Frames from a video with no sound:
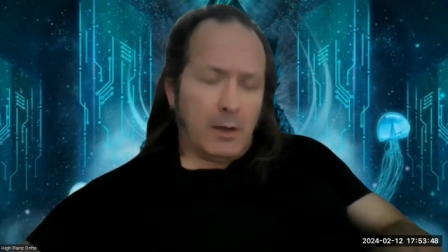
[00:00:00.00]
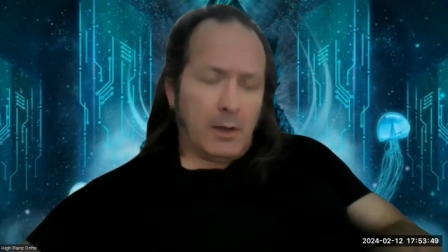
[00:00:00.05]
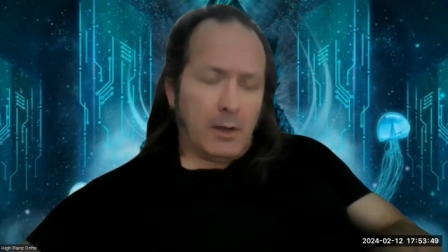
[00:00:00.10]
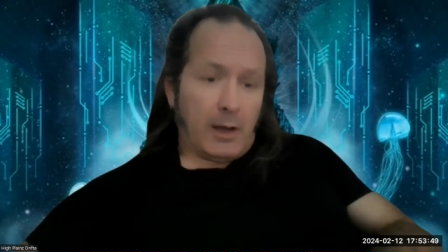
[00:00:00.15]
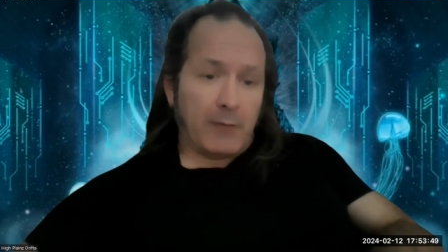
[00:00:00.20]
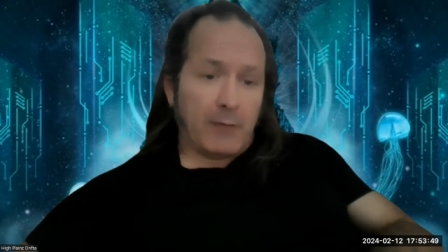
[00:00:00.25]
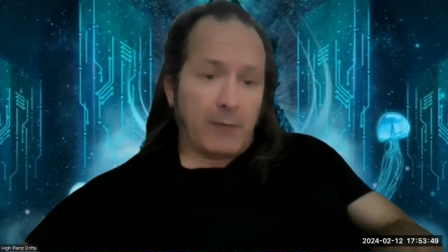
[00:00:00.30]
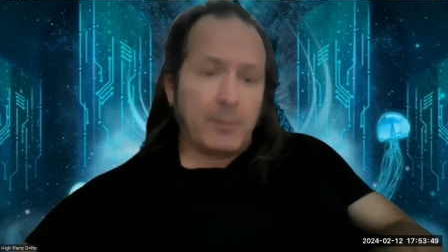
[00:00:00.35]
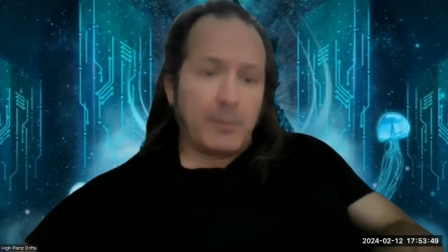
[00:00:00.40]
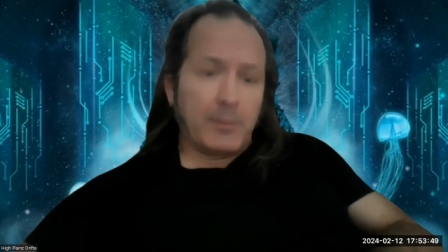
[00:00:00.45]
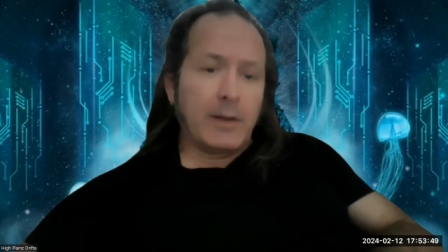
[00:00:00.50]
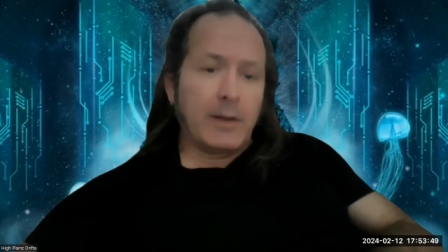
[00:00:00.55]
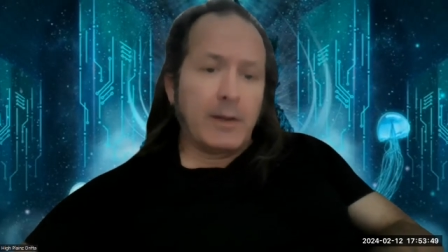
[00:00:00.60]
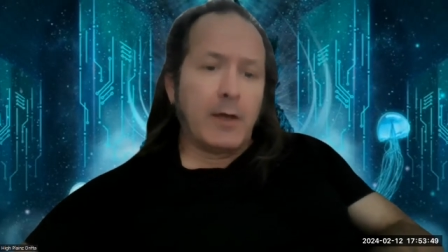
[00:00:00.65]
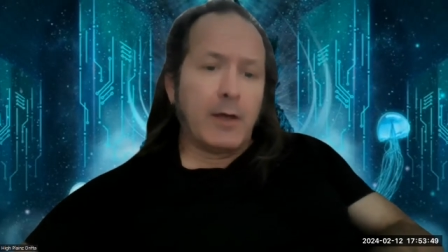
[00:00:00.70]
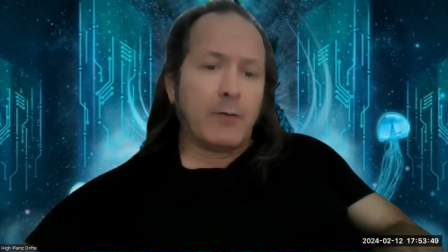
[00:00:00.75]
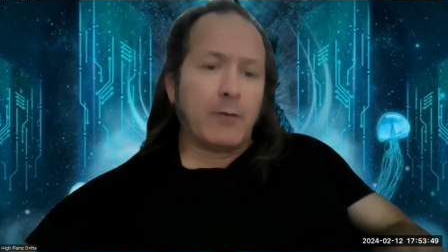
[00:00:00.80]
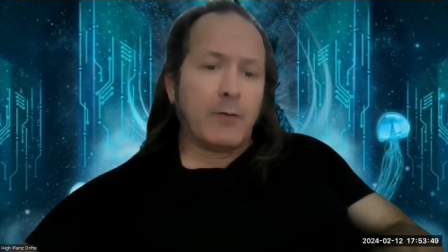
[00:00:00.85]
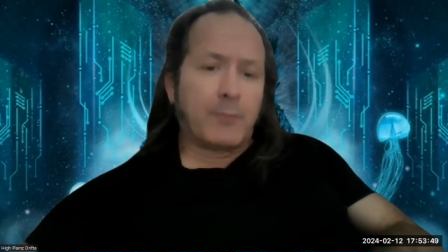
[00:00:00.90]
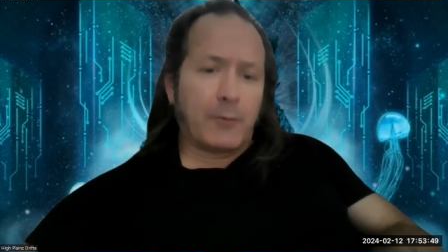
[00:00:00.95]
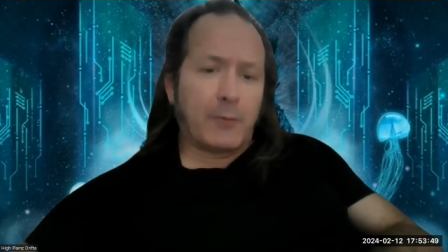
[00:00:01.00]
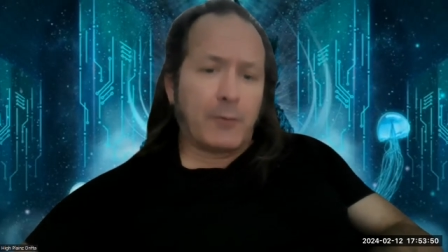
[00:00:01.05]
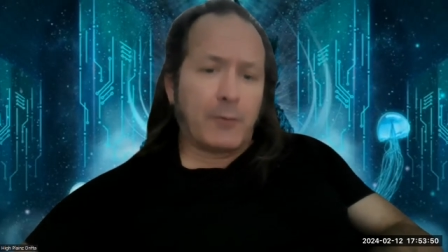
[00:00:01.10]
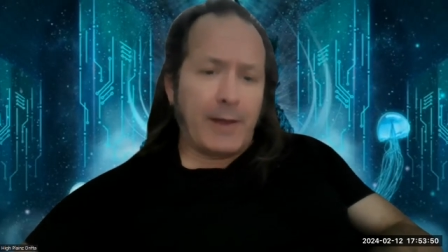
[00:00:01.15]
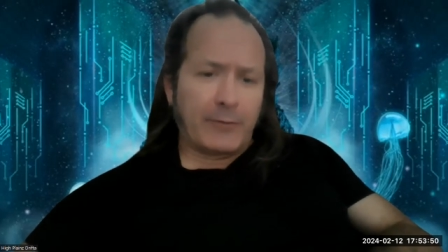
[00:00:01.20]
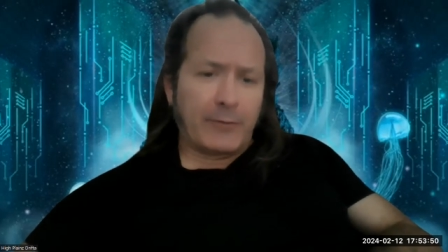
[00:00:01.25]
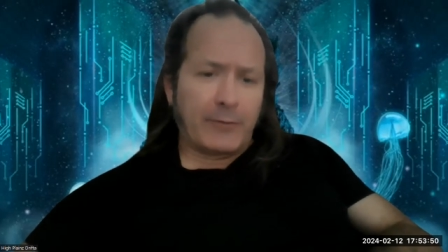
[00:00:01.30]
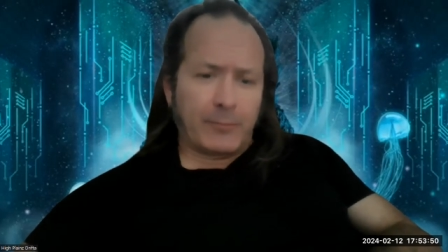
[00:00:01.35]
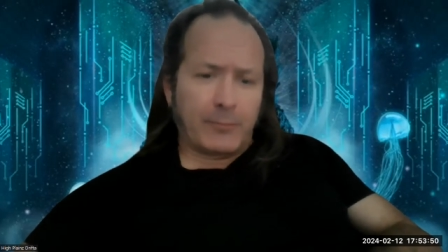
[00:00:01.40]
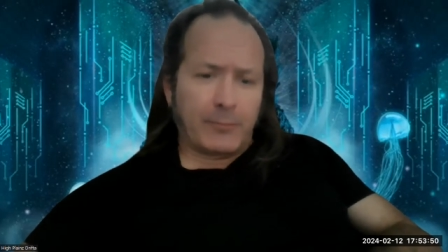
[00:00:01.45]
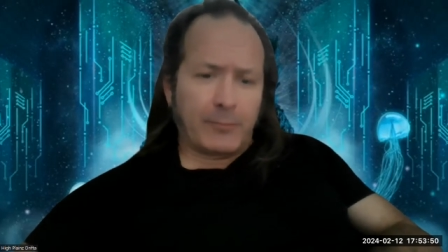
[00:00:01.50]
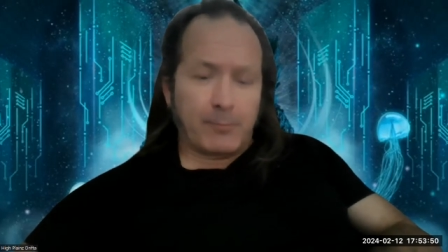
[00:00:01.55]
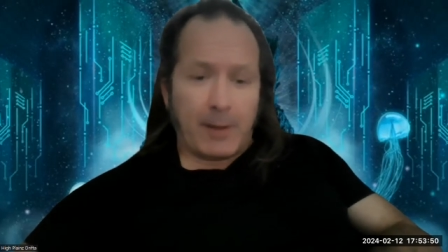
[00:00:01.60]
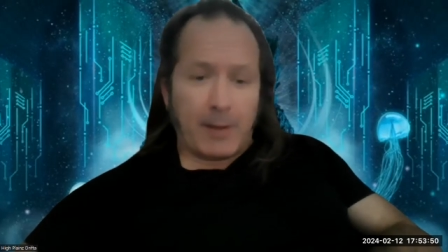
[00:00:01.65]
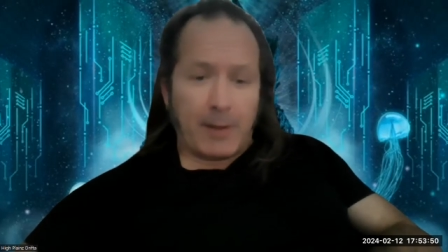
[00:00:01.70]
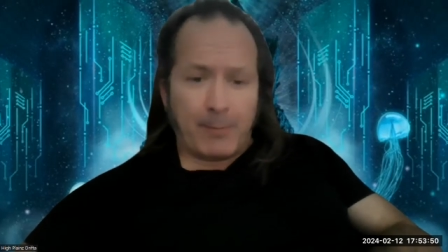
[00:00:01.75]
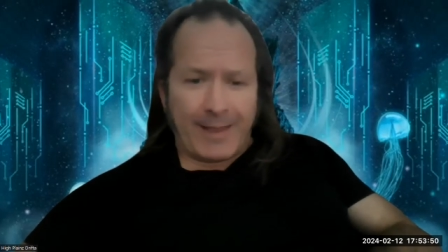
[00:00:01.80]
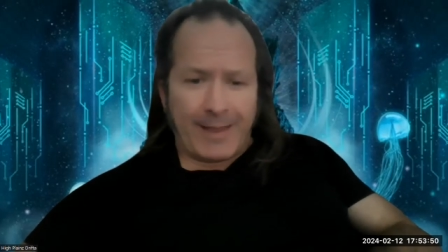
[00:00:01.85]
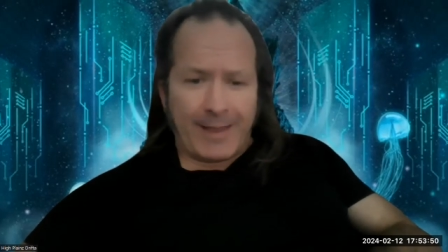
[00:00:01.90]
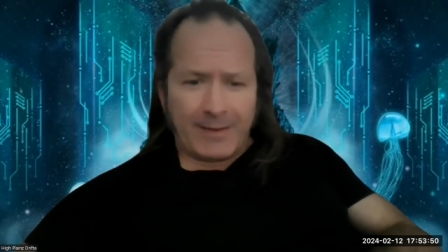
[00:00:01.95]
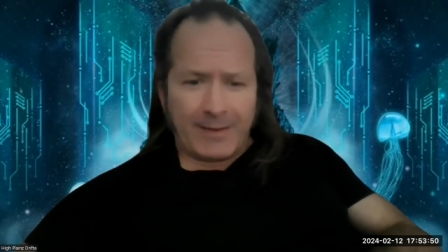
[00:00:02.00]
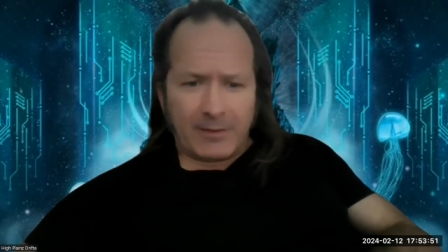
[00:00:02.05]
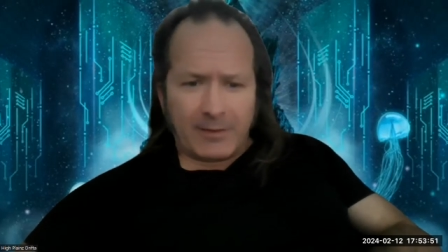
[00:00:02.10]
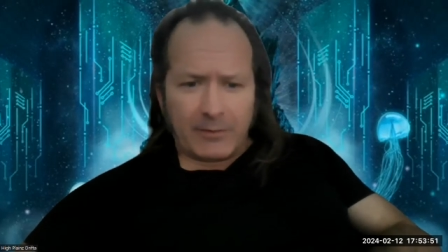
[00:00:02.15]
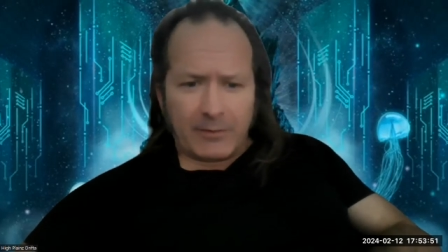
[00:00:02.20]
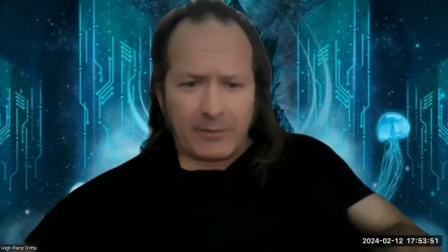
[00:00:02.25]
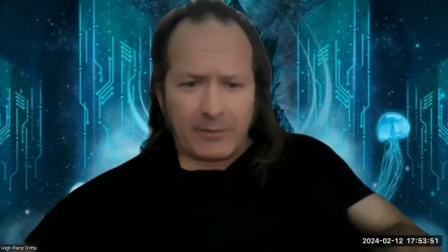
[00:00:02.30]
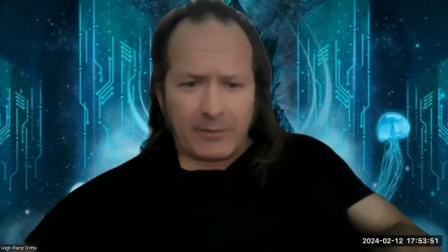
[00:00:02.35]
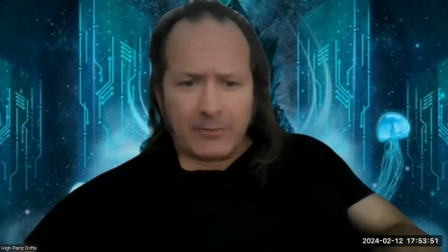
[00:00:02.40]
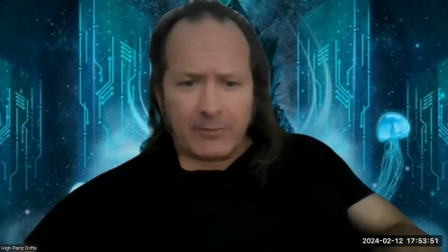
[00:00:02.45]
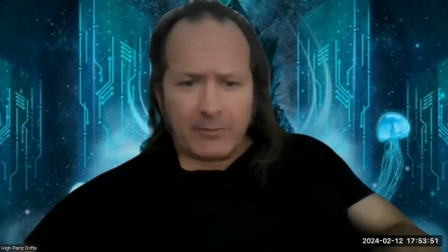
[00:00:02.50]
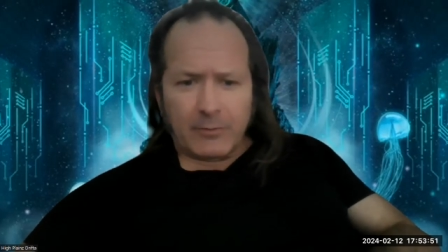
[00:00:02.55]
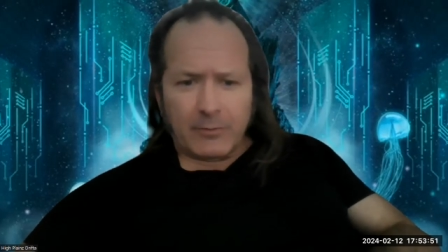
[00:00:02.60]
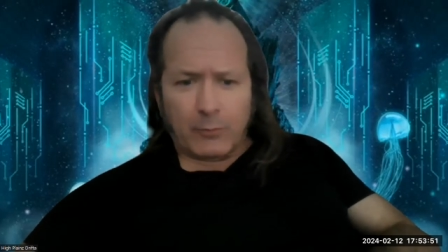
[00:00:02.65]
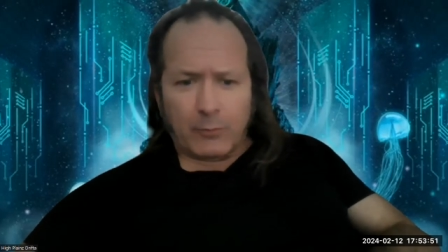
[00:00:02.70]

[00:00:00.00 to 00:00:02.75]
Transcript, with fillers: I have been held for ransom by bandits,